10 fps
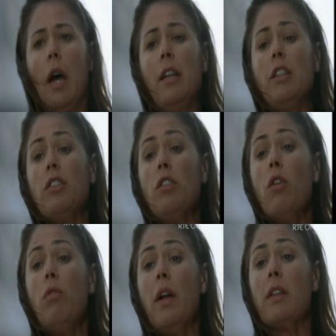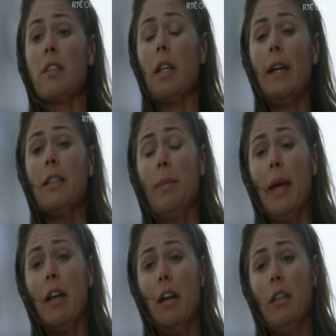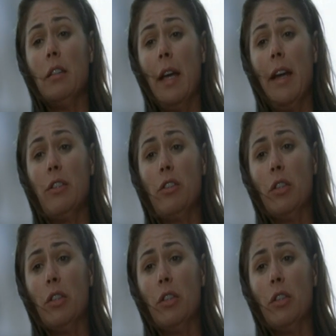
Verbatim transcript: I just know what it's like to be out on a ledge.